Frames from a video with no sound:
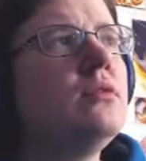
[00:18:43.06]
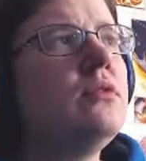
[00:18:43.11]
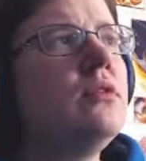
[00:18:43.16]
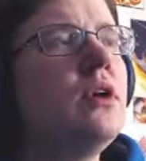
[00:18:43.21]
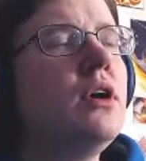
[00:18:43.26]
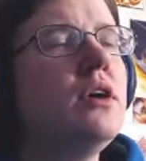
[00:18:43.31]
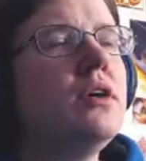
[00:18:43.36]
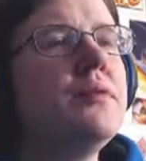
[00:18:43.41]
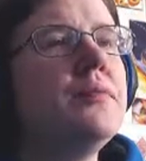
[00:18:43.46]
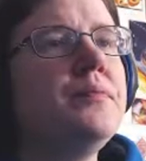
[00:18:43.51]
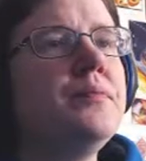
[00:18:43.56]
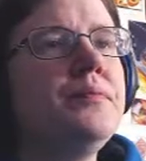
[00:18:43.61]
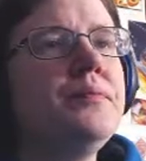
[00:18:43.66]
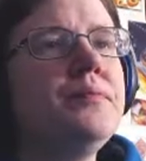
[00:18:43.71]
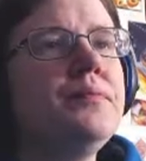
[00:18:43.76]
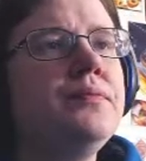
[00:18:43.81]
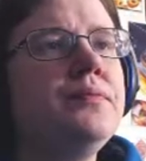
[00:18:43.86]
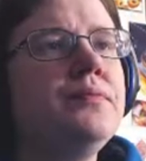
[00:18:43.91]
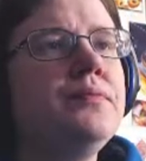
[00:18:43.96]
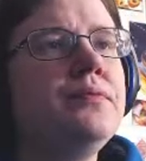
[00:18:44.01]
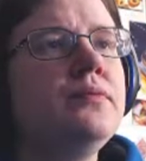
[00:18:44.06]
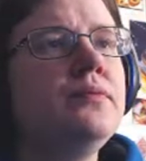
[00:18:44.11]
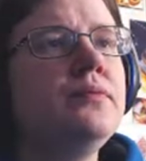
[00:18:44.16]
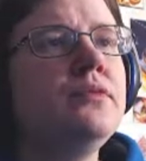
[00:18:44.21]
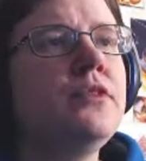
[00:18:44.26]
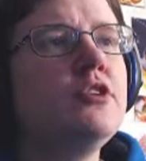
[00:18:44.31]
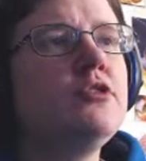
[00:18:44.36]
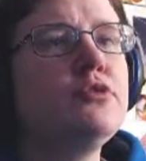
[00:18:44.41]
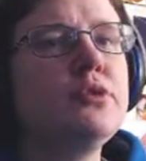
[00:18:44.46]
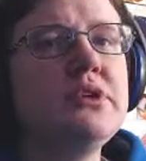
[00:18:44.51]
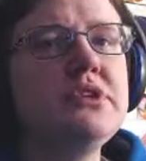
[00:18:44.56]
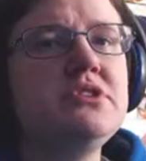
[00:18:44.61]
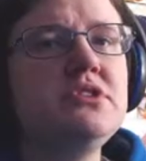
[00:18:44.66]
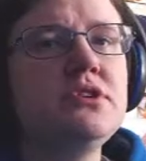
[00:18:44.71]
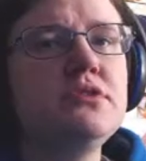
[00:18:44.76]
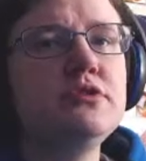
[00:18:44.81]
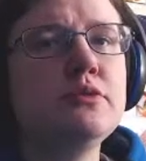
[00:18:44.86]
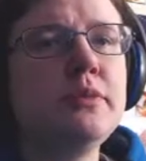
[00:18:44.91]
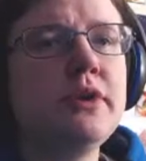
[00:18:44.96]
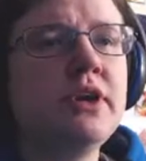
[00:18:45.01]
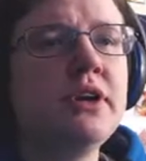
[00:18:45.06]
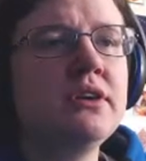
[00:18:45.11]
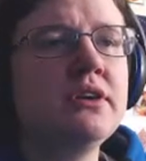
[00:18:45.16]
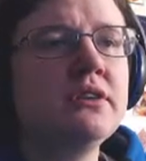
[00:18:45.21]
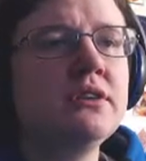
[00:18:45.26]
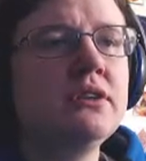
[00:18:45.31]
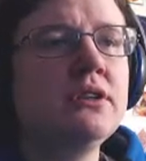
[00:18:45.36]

um, voiced over part?